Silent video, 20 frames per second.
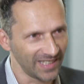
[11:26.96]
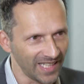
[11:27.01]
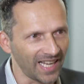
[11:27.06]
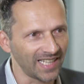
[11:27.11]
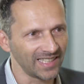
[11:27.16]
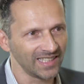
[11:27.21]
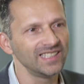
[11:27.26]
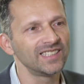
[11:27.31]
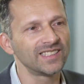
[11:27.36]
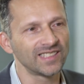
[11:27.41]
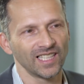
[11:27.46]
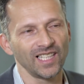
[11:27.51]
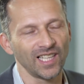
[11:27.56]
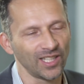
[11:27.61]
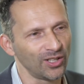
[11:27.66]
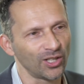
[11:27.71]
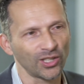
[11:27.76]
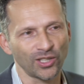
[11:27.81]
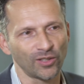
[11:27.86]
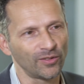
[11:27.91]
There is a
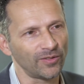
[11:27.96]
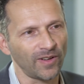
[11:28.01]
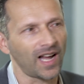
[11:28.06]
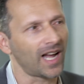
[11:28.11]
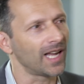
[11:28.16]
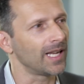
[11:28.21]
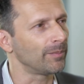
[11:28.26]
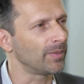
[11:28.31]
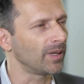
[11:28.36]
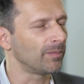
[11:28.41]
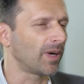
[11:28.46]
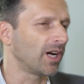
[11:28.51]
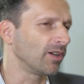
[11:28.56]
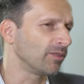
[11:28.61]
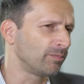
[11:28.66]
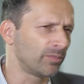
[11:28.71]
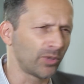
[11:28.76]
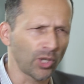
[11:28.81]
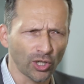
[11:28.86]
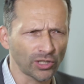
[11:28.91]
lot of hype
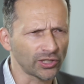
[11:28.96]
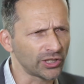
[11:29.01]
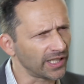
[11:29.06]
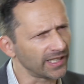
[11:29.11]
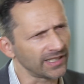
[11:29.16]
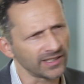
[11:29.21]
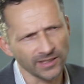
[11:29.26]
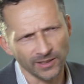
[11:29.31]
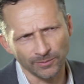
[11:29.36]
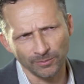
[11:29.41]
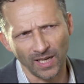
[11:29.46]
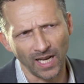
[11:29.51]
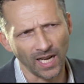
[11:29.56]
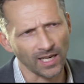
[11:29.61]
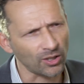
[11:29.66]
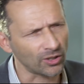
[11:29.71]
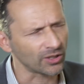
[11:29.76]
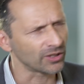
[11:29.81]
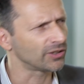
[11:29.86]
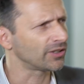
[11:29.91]
about blockchain,
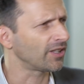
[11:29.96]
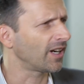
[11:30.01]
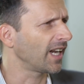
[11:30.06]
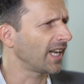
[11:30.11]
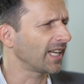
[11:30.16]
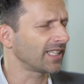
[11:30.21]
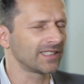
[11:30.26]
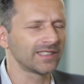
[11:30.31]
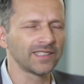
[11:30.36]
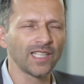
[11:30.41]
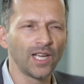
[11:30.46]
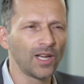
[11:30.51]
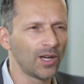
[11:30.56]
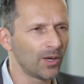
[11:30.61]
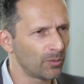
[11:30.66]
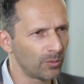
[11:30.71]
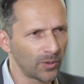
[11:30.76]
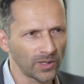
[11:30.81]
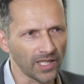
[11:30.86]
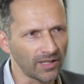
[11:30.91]
smart contracts,
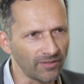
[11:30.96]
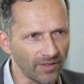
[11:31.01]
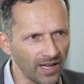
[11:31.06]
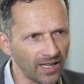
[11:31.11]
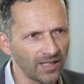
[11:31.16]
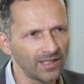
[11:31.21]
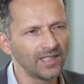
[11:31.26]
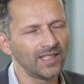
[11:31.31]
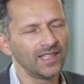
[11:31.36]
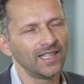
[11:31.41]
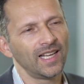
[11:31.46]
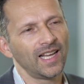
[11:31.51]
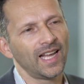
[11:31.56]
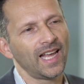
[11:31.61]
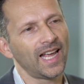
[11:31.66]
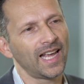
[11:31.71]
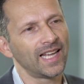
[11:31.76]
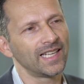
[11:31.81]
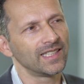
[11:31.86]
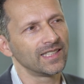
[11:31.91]
whatever,
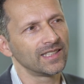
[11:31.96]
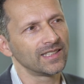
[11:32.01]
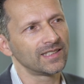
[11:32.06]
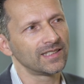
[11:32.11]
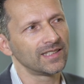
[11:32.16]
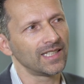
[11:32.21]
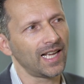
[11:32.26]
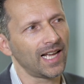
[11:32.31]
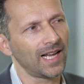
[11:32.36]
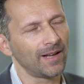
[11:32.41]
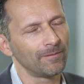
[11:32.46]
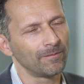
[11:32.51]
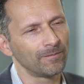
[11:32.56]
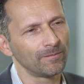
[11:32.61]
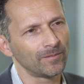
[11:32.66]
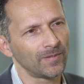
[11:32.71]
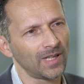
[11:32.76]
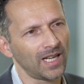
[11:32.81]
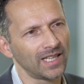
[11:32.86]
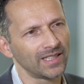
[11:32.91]
and
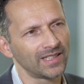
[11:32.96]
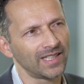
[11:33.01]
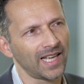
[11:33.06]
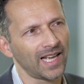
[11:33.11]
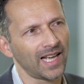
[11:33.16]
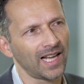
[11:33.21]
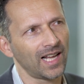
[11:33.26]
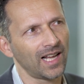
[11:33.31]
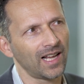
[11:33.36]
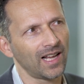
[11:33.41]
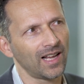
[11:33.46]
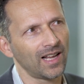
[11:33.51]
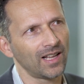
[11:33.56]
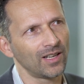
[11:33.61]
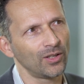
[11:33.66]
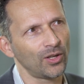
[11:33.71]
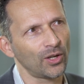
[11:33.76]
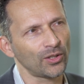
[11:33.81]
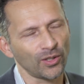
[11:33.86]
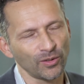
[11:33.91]
um, there are a
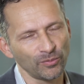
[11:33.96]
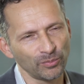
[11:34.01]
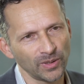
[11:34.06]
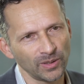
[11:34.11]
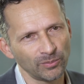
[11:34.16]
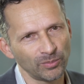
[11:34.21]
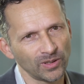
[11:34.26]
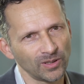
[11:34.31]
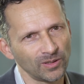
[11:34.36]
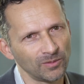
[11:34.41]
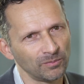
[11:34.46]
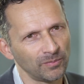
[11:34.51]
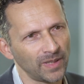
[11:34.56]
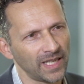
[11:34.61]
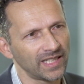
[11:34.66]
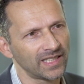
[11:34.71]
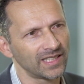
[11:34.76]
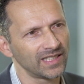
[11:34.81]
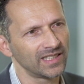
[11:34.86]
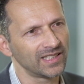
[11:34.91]
lot of people
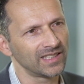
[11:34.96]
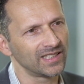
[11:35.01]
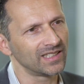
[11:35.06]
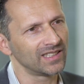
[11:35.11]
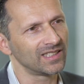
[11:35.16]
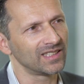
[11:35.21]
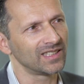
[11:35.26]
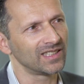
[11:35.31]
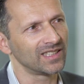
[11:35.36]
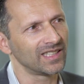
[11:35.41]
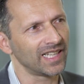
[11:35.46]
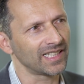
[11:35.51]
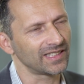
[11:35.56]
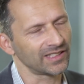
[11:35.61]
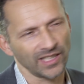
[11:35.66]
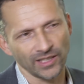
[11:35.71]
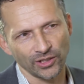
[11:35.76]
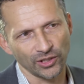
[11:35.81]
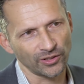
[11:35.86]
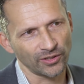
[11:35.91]
making
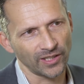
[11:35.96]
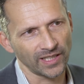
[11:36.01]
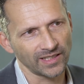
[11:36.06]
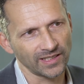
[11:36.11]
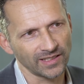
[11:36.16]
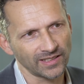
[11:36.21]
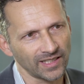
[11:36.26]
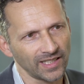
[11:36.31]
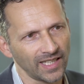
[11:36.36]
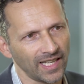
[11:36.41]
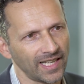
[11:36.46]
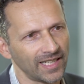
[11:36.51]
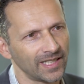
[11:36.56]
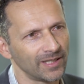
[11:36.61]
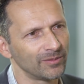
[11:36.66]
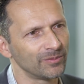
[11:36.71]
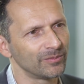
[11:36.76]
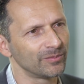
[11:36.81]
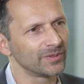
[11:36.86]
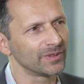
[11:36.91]
exaggerated
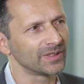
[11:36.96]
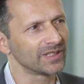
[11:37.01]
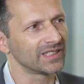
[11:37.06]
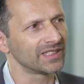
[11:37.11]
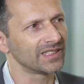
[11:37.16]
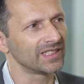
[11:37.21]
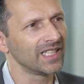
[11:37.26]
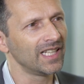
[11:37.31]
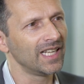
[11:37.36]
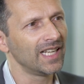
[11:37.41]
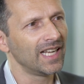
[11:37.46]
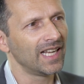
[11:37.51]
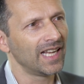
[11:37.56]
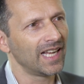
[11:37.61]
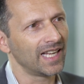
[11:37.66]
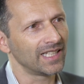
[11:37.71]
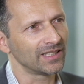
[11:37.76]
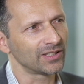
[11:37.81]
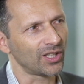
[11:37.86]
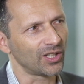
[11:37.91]
claims
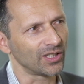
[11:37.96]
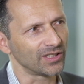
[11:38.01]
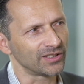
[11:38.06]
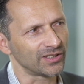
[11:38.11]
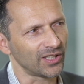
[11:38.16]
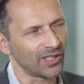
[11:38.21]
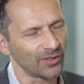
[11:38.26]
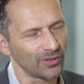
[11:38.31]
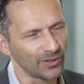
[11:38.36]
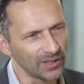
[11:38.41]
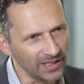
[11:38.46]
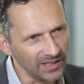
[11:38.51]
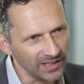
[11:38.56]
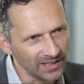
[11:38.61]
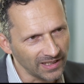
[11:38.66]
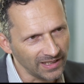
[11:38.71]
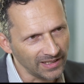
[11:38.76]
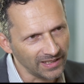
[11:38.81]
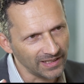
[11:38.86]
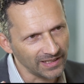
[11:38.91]
and so on. So
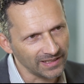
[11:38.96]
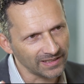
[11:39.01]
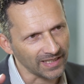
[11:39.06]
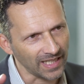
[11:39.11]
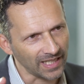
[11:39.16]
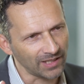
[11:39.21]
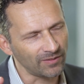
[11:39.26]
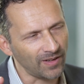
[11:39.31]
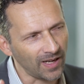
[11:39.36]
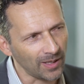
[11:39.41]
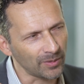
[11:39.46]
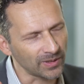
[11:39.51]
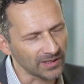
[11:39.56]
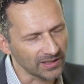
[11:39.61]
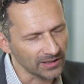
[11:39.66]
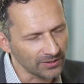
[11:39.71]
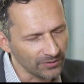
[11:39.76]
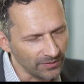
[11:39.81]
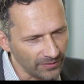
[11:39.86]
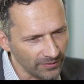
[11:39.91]
in, in this
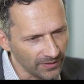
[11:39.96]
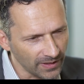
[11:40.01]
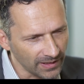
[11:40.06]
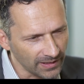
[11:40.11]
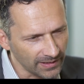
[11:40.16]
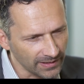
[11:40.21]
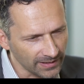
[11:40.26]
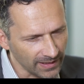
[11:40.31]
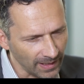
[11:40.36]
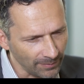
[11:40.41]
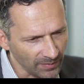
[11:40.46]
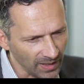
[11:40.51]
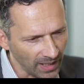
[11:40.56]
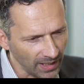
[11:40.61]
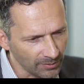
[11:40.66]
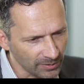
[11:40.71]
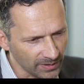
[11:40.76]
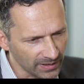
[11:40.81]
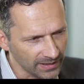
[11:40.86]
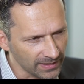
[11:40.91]
environment, it's, it's
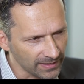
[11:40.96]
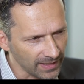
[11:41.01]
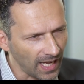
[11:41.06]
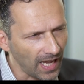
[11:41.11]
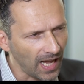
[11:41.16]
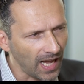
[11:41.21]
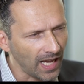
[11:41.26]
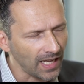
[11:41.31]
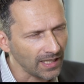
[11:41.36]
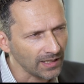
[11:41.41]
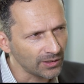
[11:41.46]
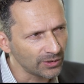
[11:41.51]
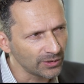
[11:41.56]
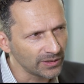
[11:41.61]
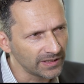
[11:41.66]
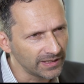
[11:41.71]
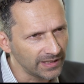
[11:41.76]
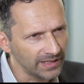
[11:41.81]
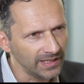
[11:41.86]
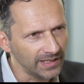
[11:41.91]
sometimes it's hard to
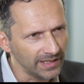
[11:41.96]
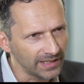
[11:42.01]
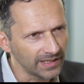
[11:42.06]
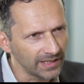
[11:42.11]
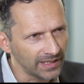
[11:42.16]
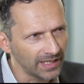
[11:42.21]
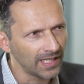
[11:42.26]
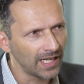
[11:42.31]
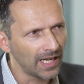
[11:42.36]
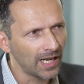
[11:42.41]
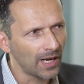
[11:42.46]
see